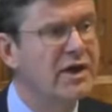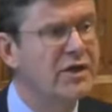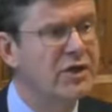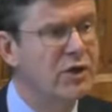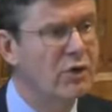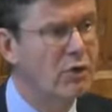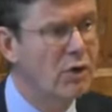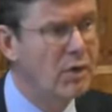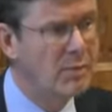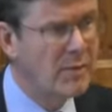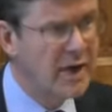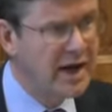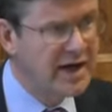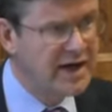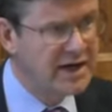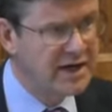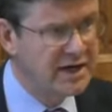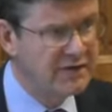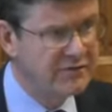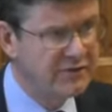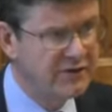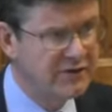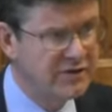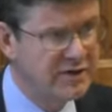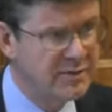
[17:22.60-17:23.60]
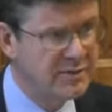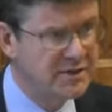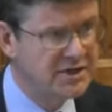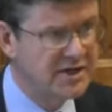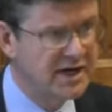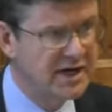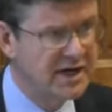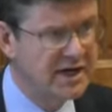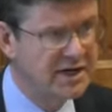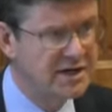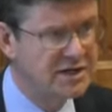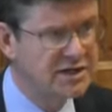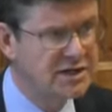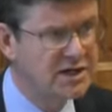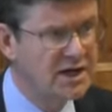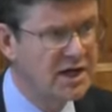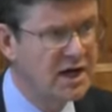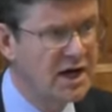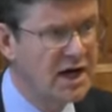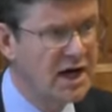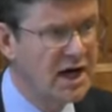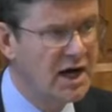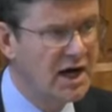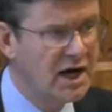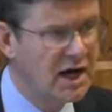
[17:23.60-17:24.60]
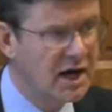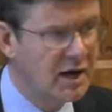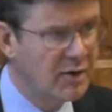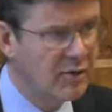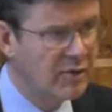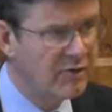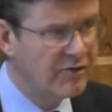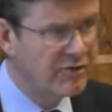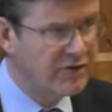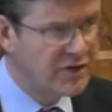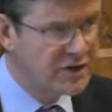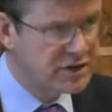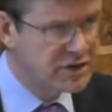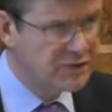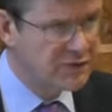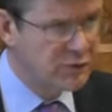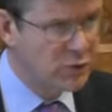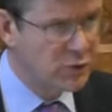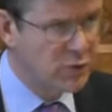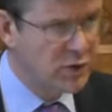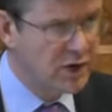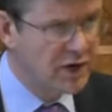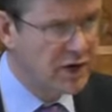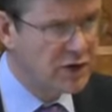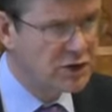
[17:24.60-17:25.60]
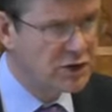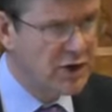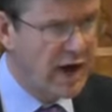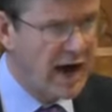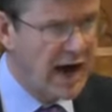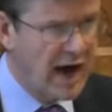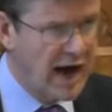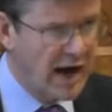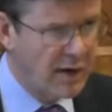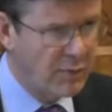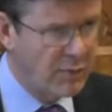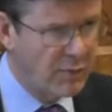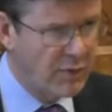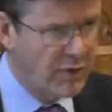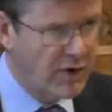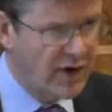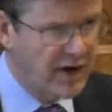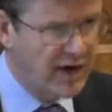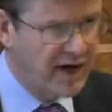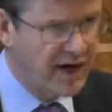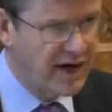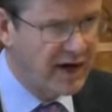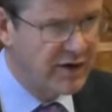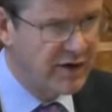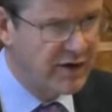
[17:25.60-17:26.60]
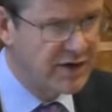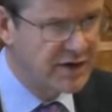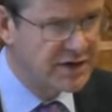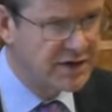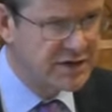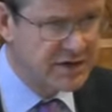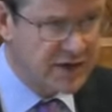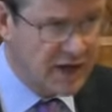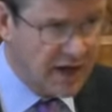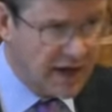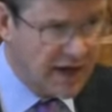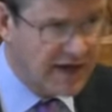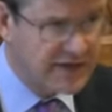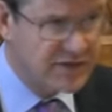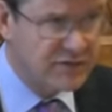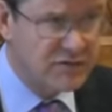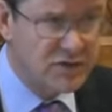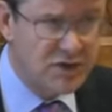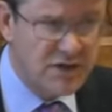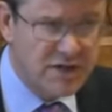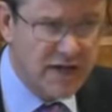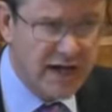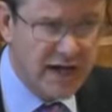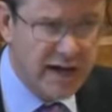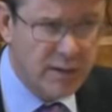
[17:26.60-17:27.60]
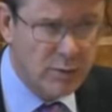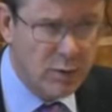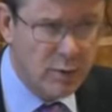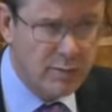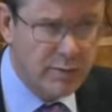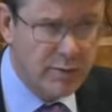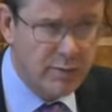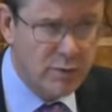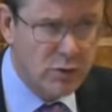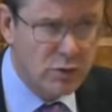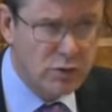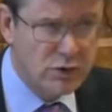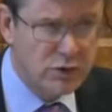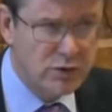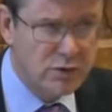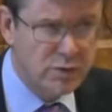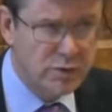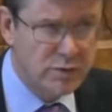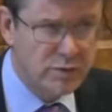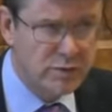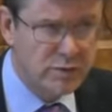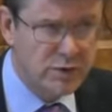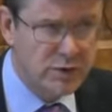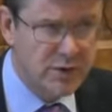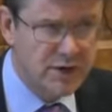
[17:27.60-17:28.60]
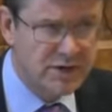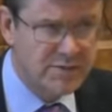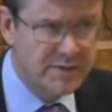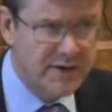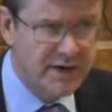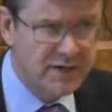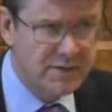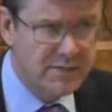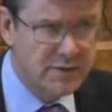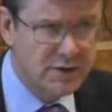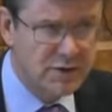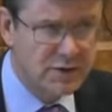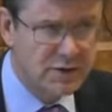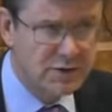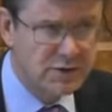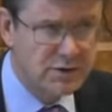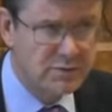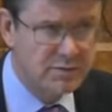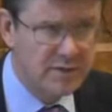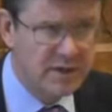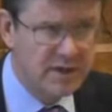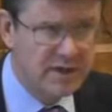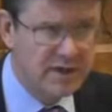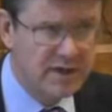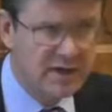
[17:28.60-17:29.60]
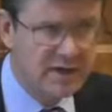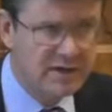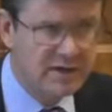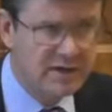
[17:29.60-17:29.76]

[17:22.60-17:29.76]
The remaining 50%, first of all, will go to outbreak areas. As of today, what proportion do you expect to be consumed by that?